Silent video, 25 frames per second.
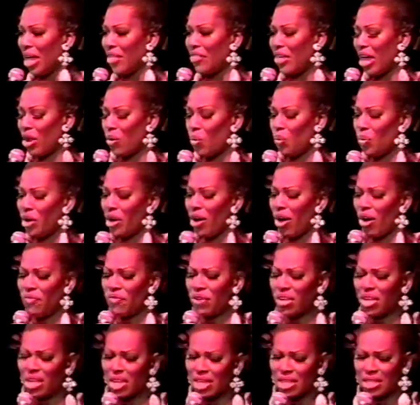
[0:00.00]
that we
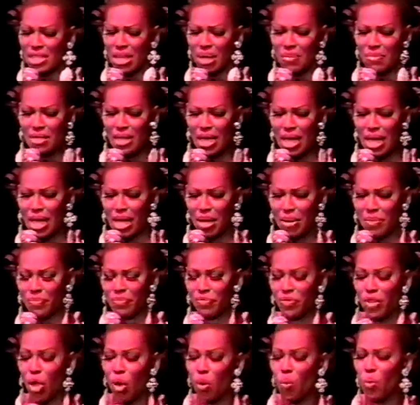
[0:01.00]
overlook sometimes.
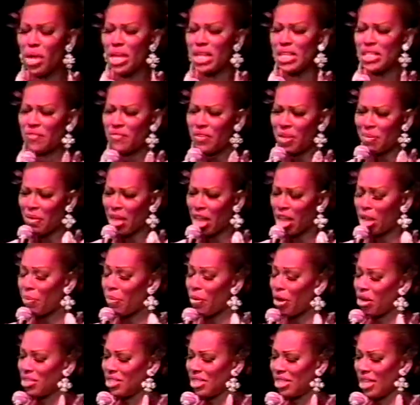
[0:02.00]
We as female
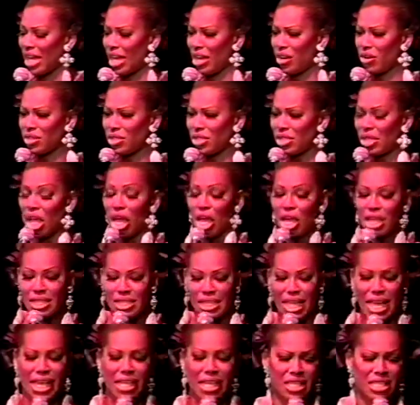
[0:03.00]
impersonators
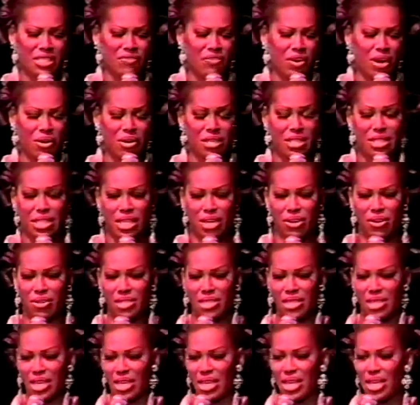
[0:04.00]
take this very
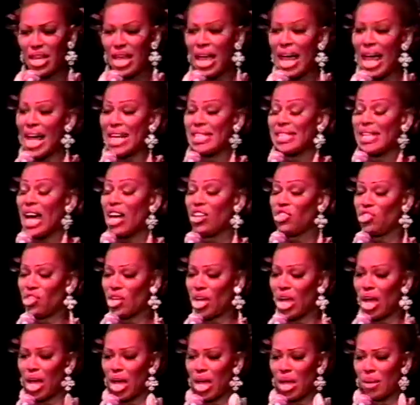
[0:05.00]
seriously as our
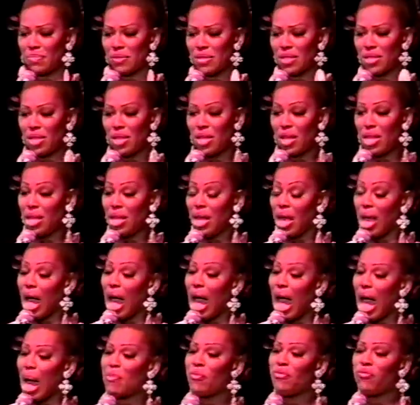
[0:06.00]
jobs.
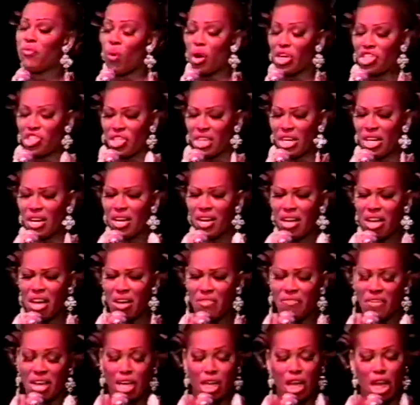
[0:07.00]
I'm fortunate enough
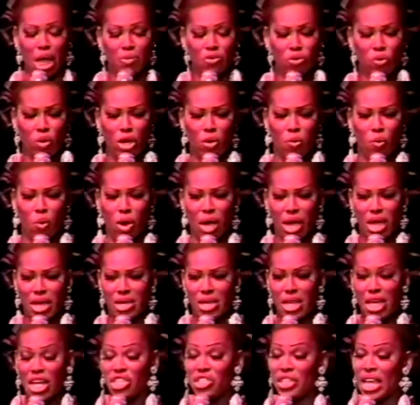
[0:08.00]
at Club 21
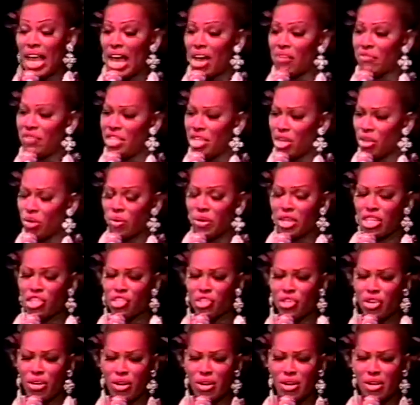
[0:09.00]
to have dental
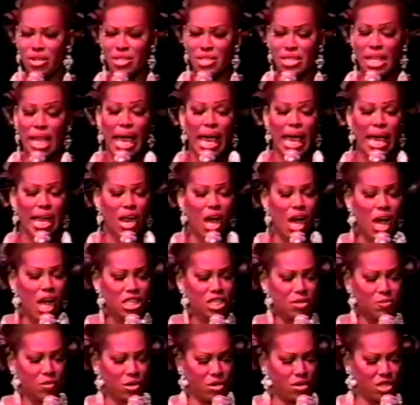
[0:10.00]
insurance and
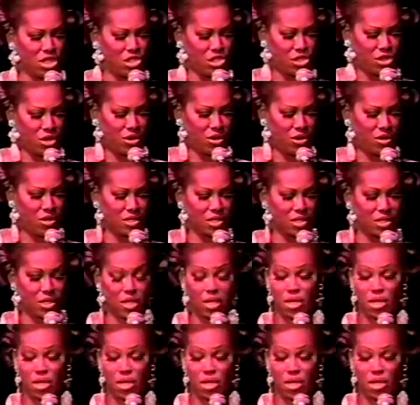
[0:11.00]
hospital insurance.